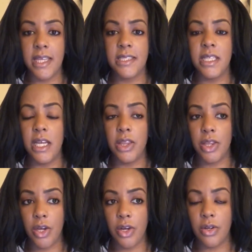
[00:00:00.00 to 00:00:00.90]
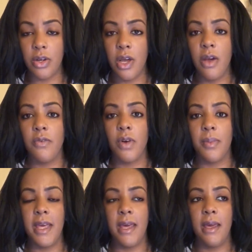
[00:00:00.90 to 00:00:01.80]
lesson and learn
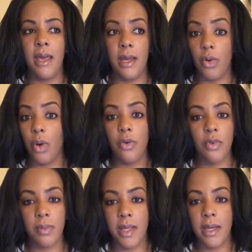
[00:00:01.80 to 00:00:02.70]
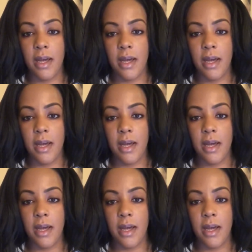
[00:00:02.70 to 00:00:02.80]
from it and grow from it.